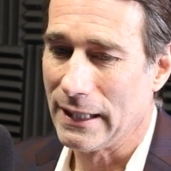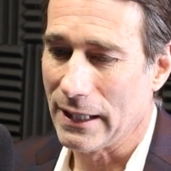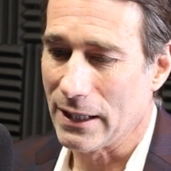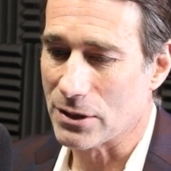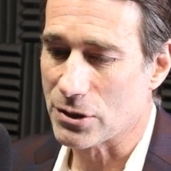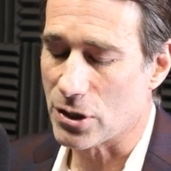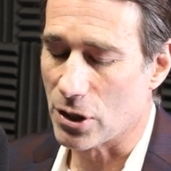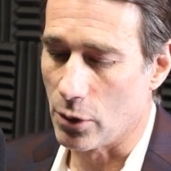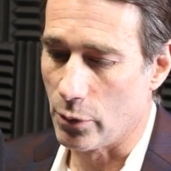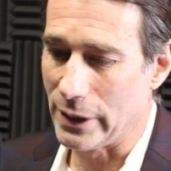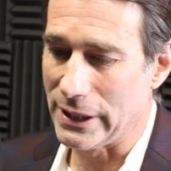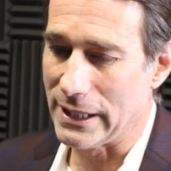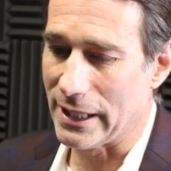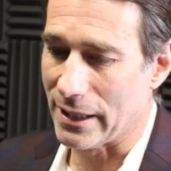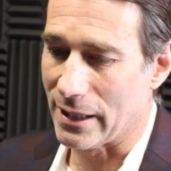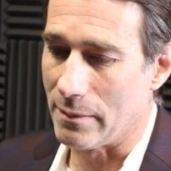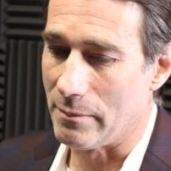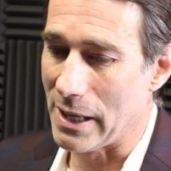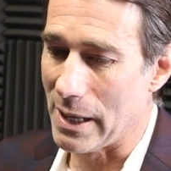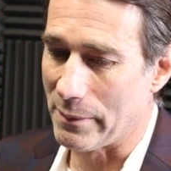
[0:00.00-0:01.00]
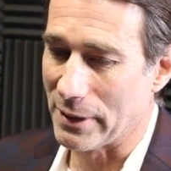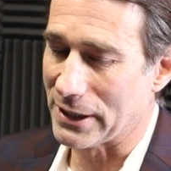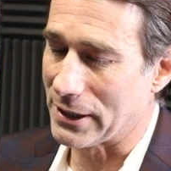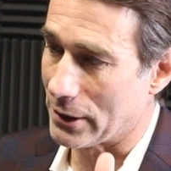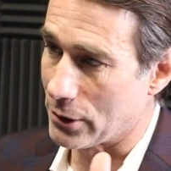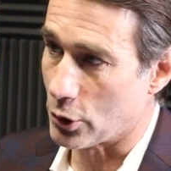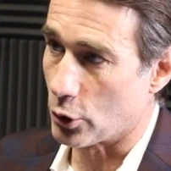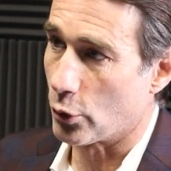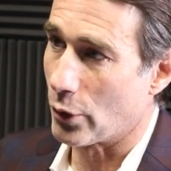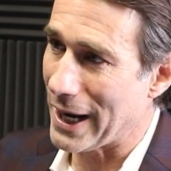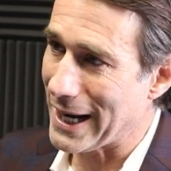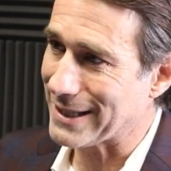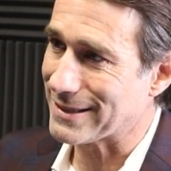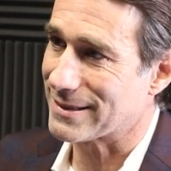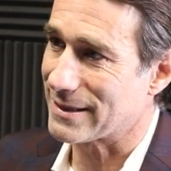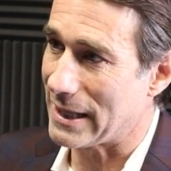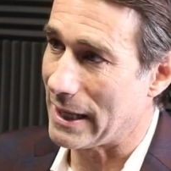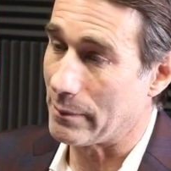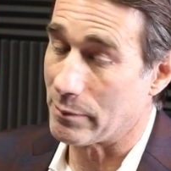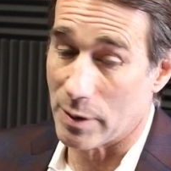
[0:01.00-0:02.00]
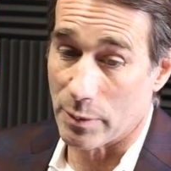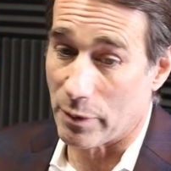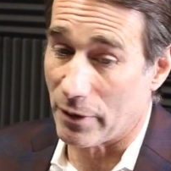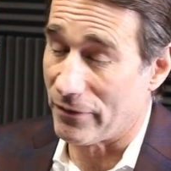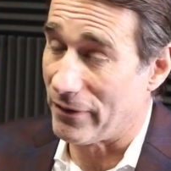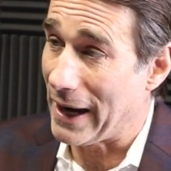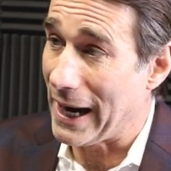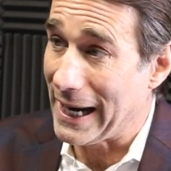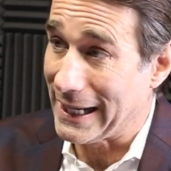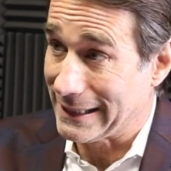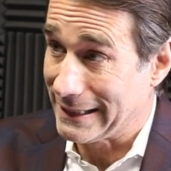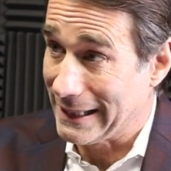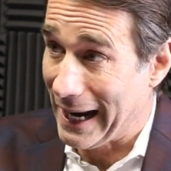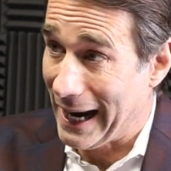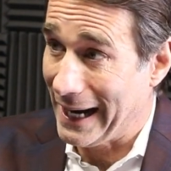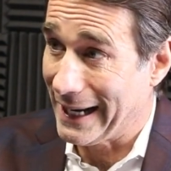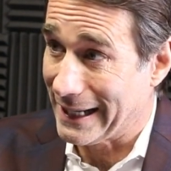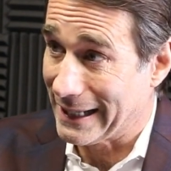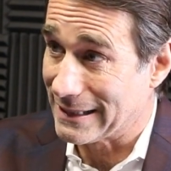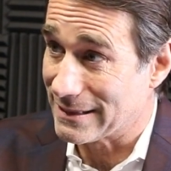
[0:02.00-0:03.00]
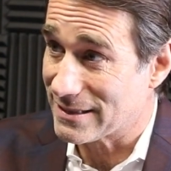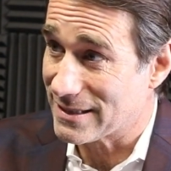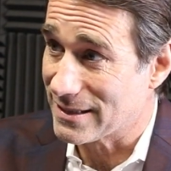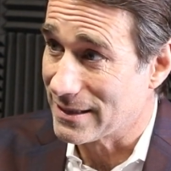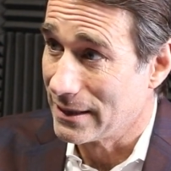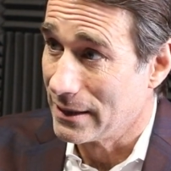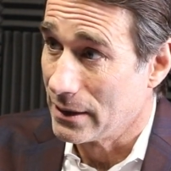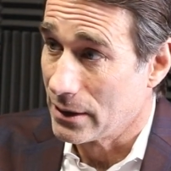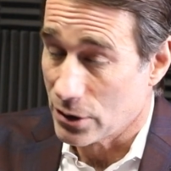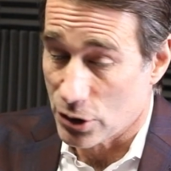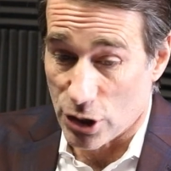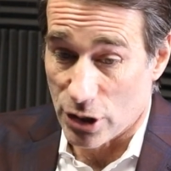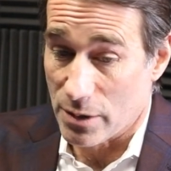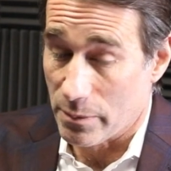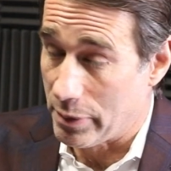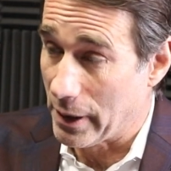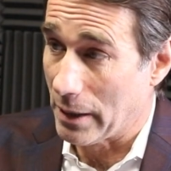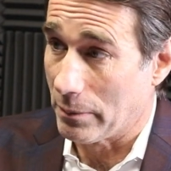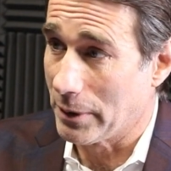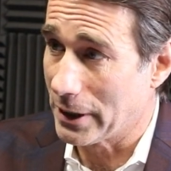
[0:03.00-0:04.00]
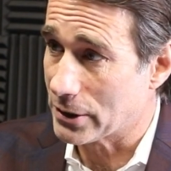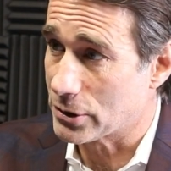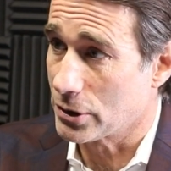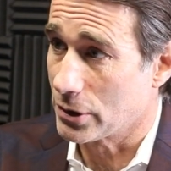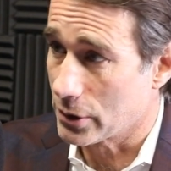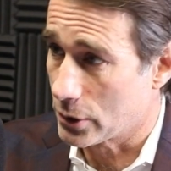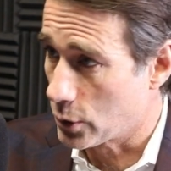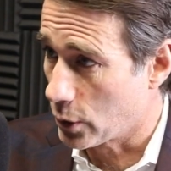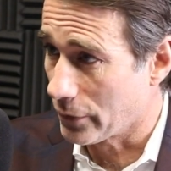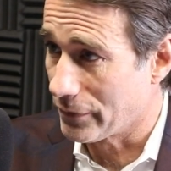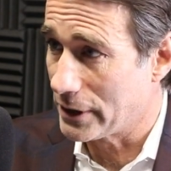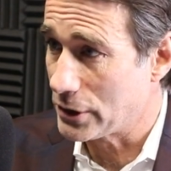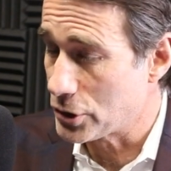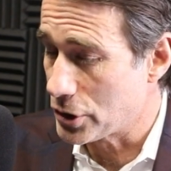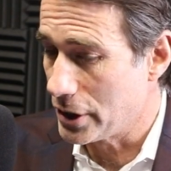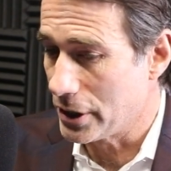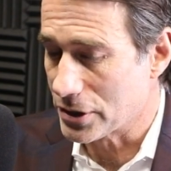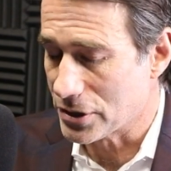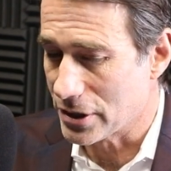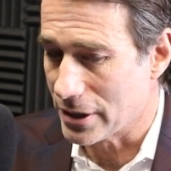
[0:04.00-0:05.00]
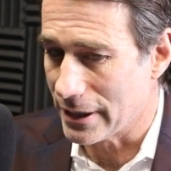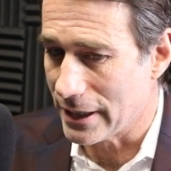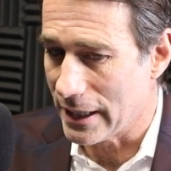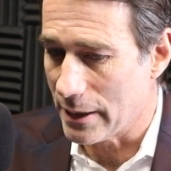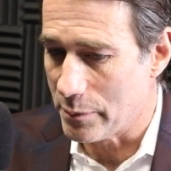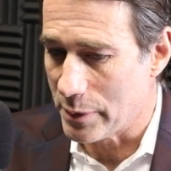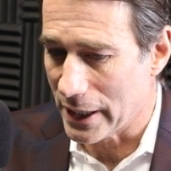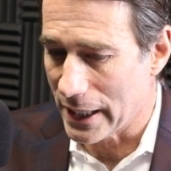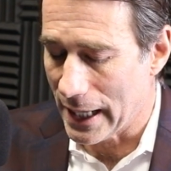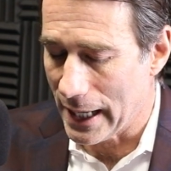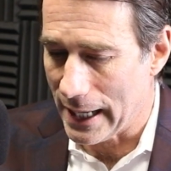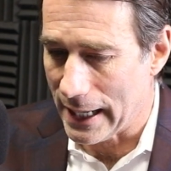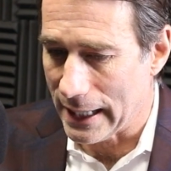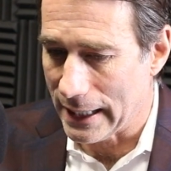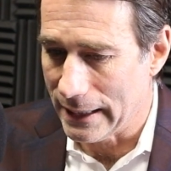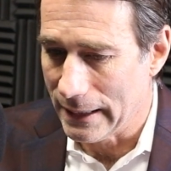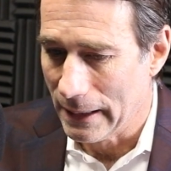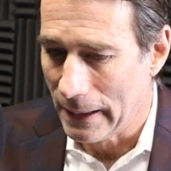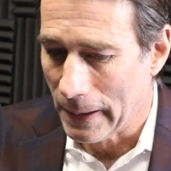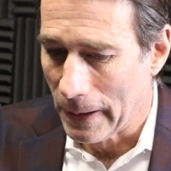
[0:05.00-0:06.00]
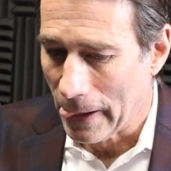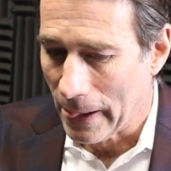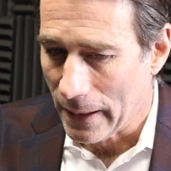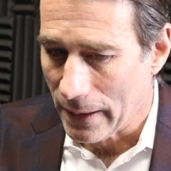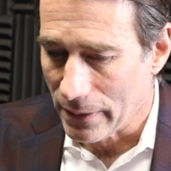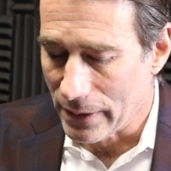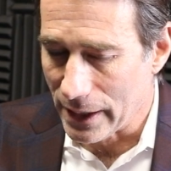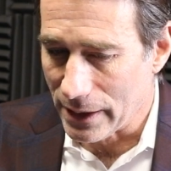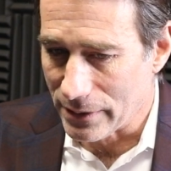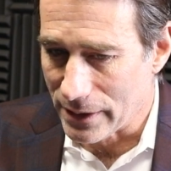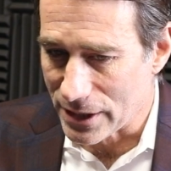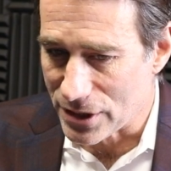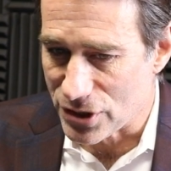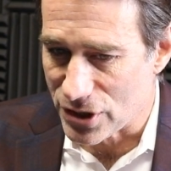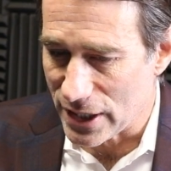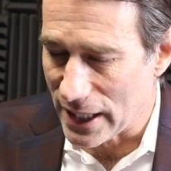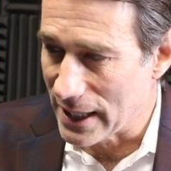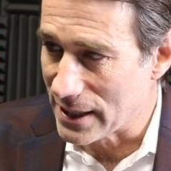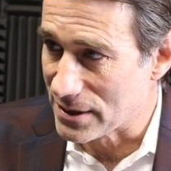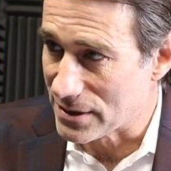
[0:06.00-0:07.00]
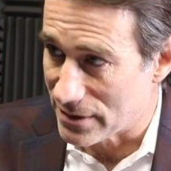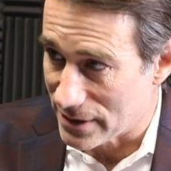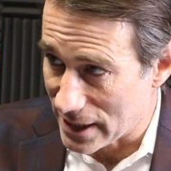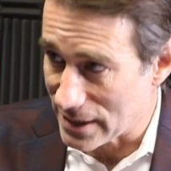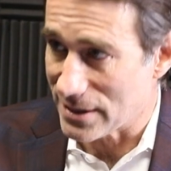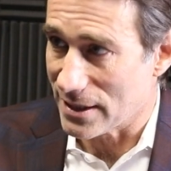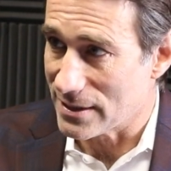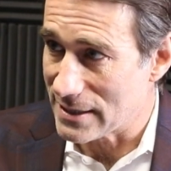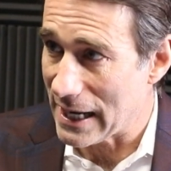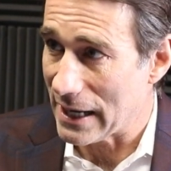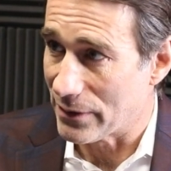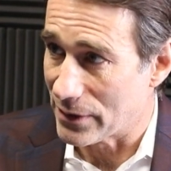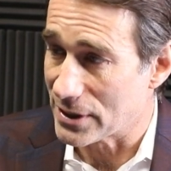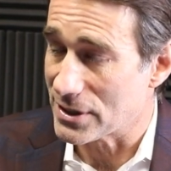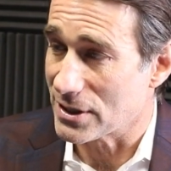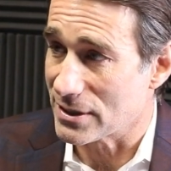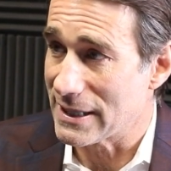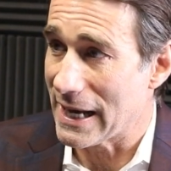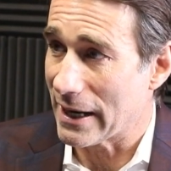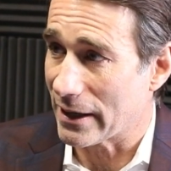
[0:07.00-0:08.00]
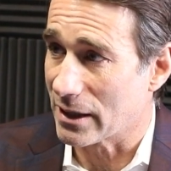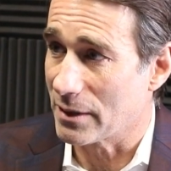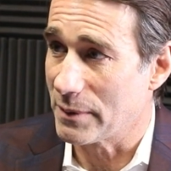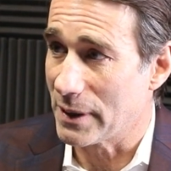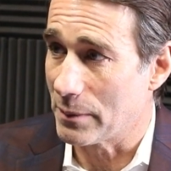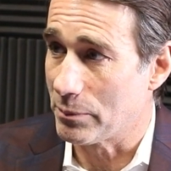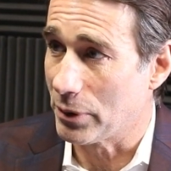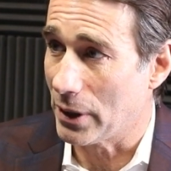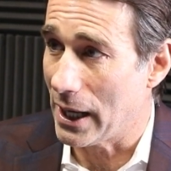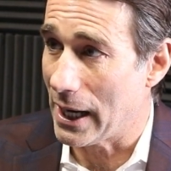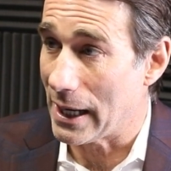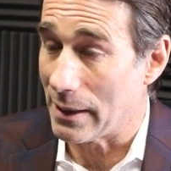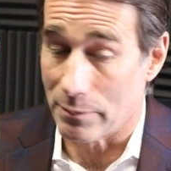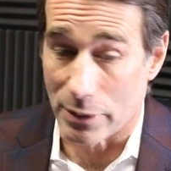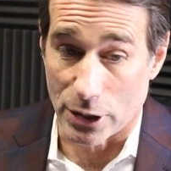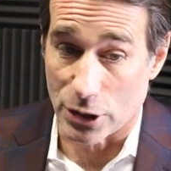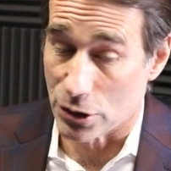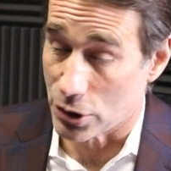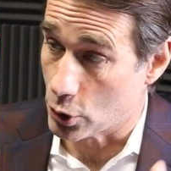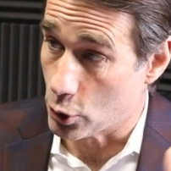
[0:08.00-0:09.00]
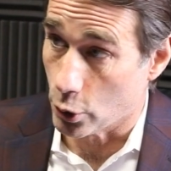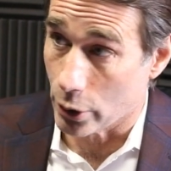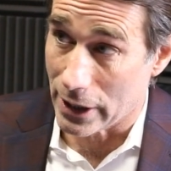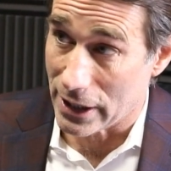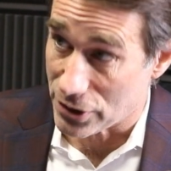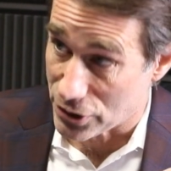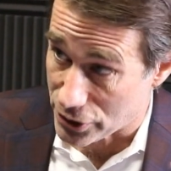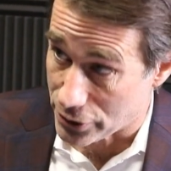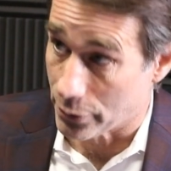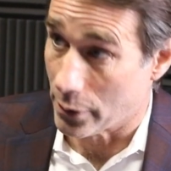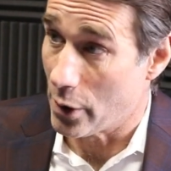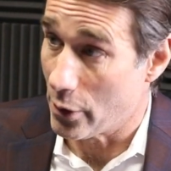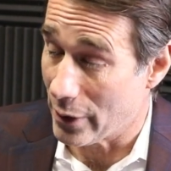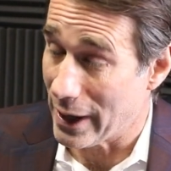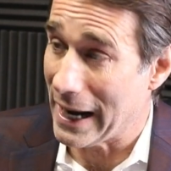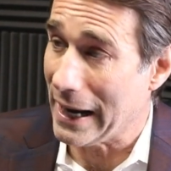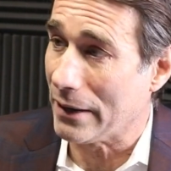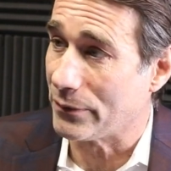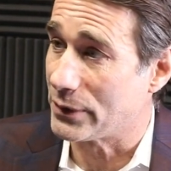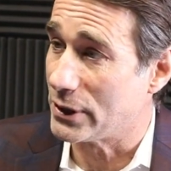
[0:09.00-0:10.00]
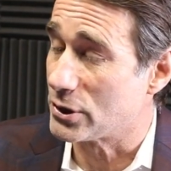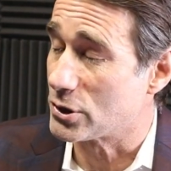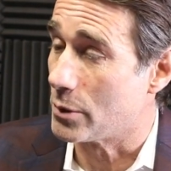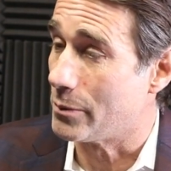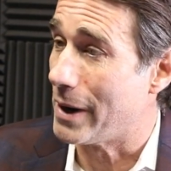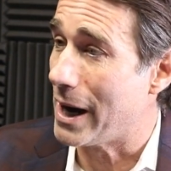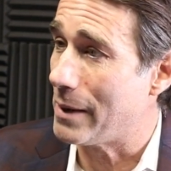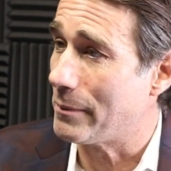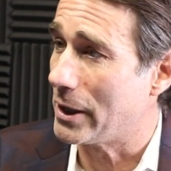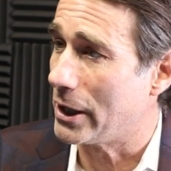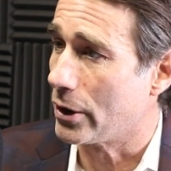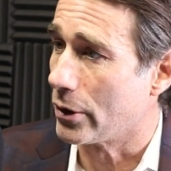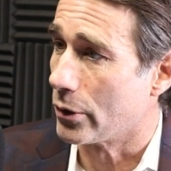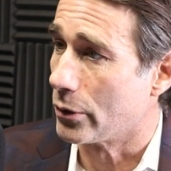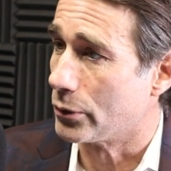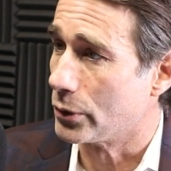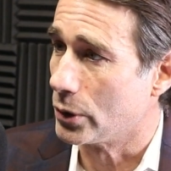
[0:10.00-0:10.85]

And so we did an amendment that directs them to provide guidance to the public, to the Corps of Engineers, and to the EPA that, that says this is how this is now going to be applied because the court has thrown out these Obama era